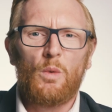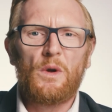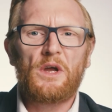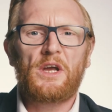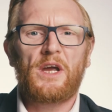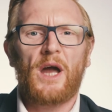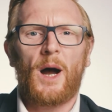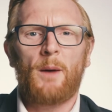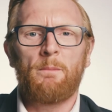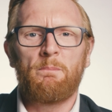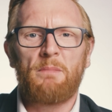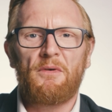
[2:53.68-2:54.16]
We
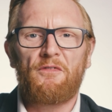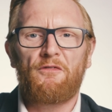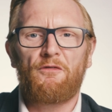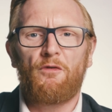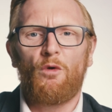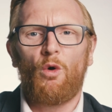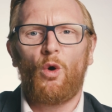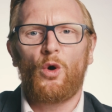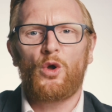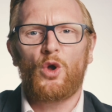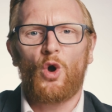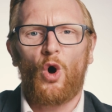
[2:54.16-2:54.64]
come
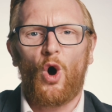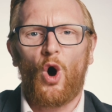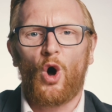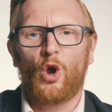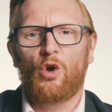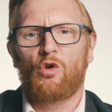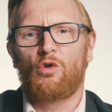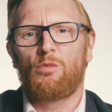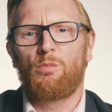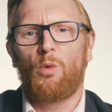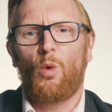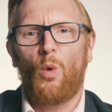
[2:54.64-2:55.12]
before your
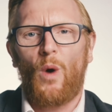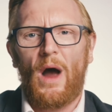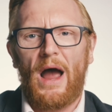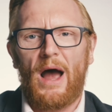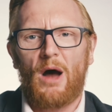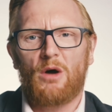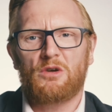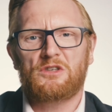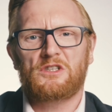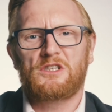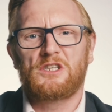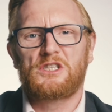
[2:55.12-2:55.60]
Honourable
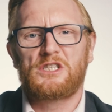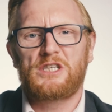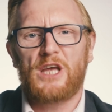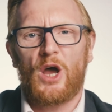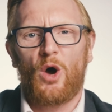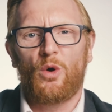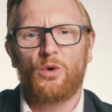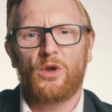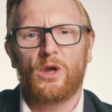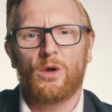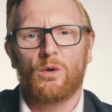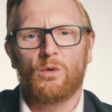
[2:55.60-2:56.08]
House to
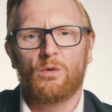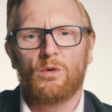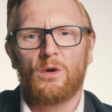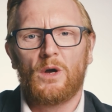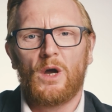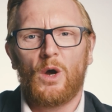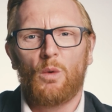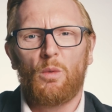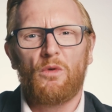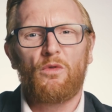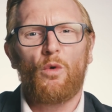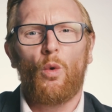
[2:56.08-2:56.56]
tell you,
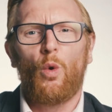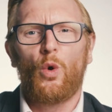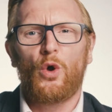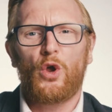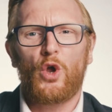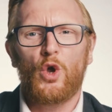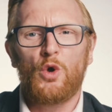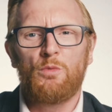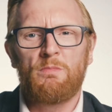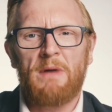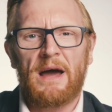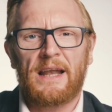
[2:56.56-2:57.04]
with all
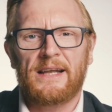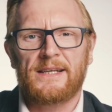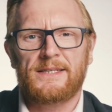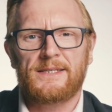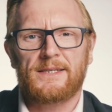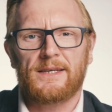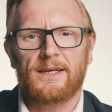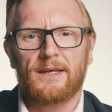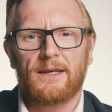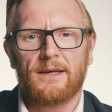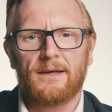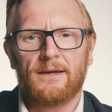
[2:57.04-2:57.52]

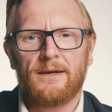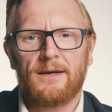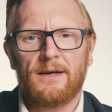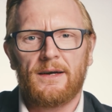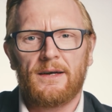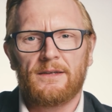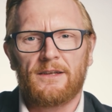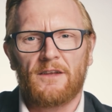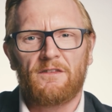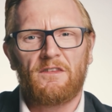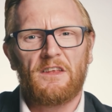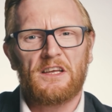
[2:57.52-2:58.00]
humanity,
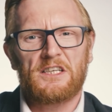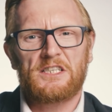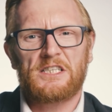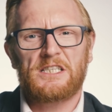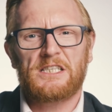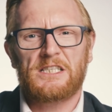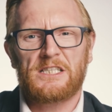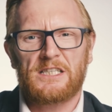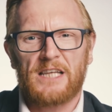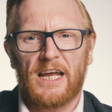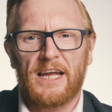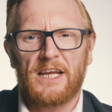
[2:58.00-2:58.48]
that this
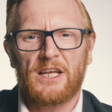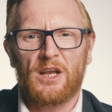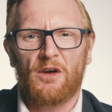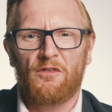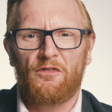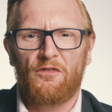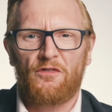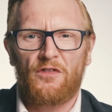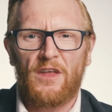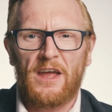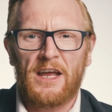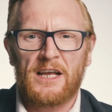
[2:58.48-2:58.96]
state
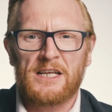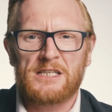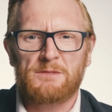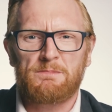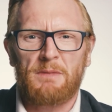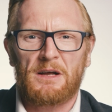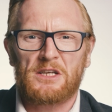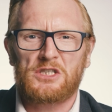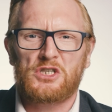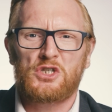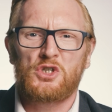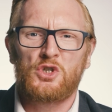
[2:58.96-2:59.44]
of things
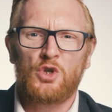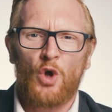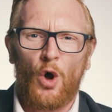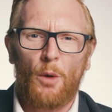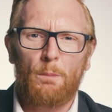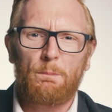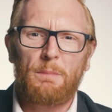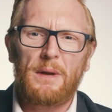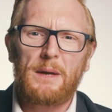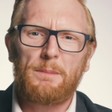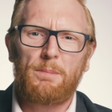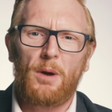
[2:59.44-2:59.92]
must
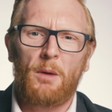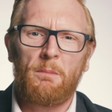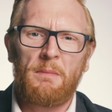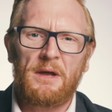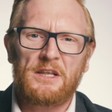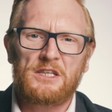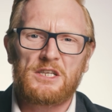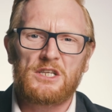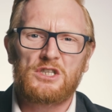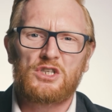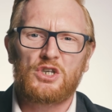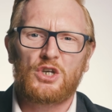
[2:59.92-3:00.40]
not be
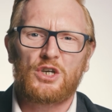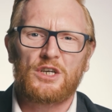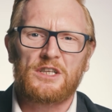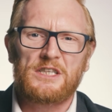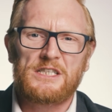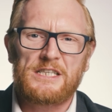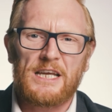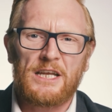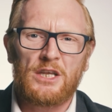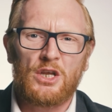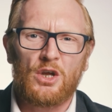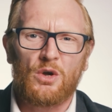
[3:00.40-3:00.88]
permitted to
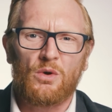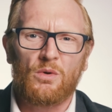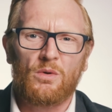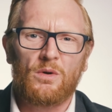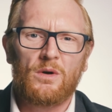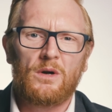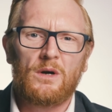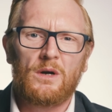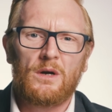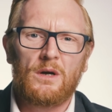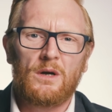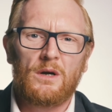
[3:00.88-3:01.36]
continue,
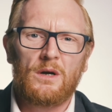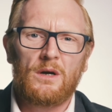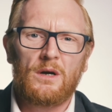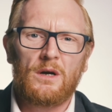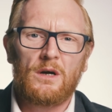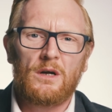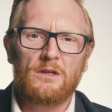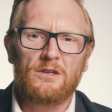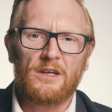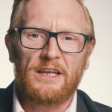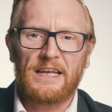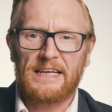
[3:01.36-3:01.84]

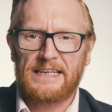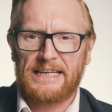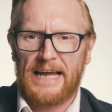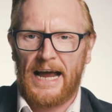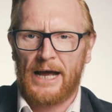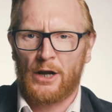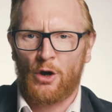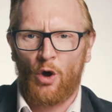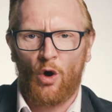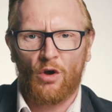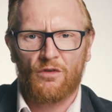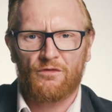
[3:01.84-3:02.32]
that it
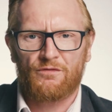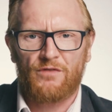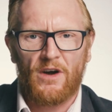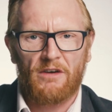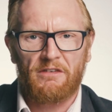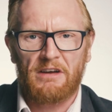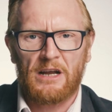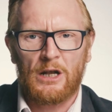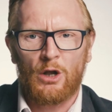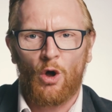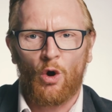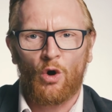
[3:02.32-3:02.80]
cannot
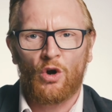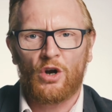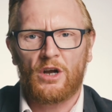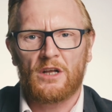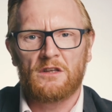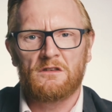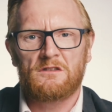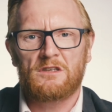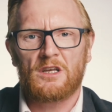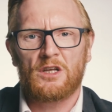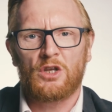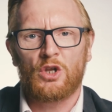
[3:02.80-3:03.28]
very long
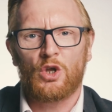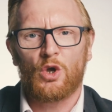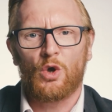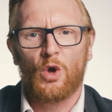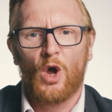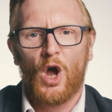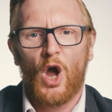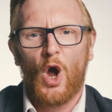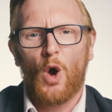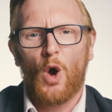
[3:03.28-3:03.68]
continue